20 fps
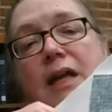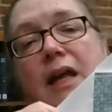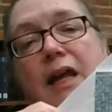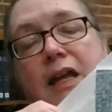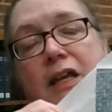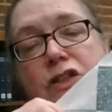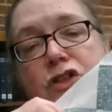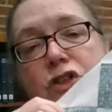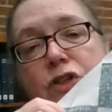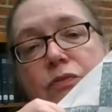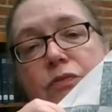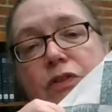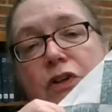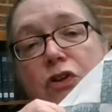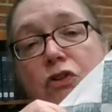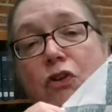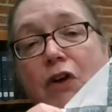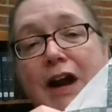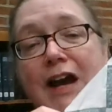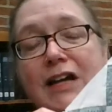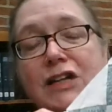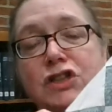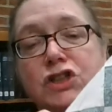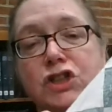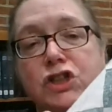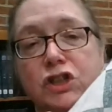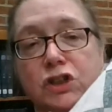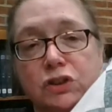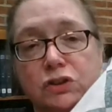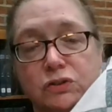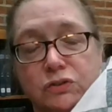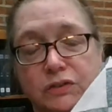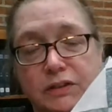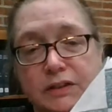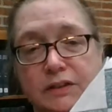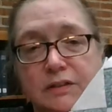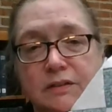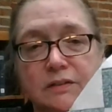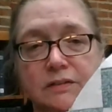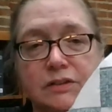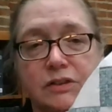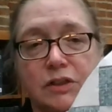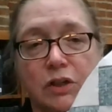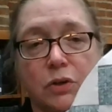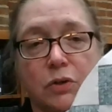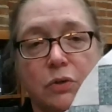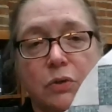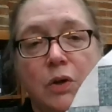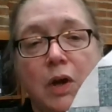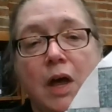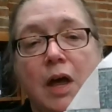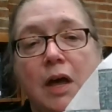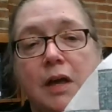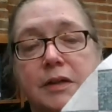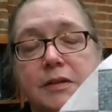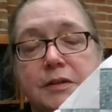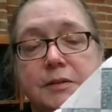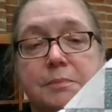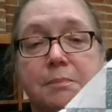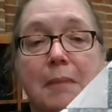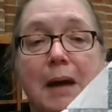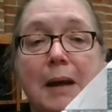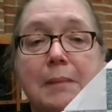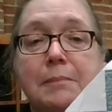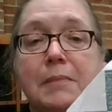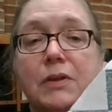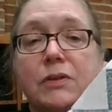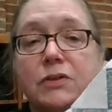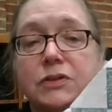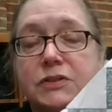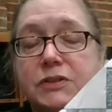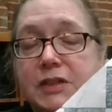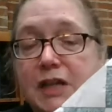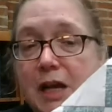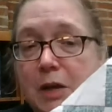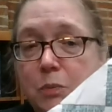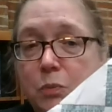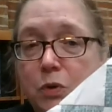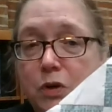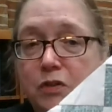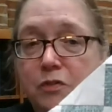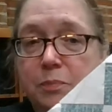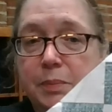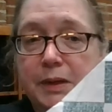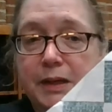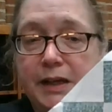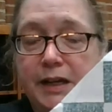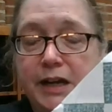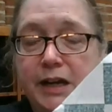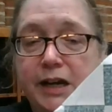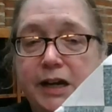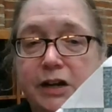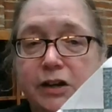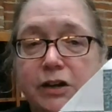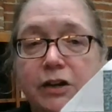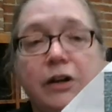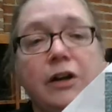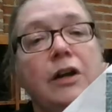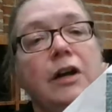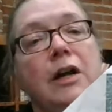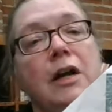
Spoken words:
each of the grandchildren, so my mother's name would have been here,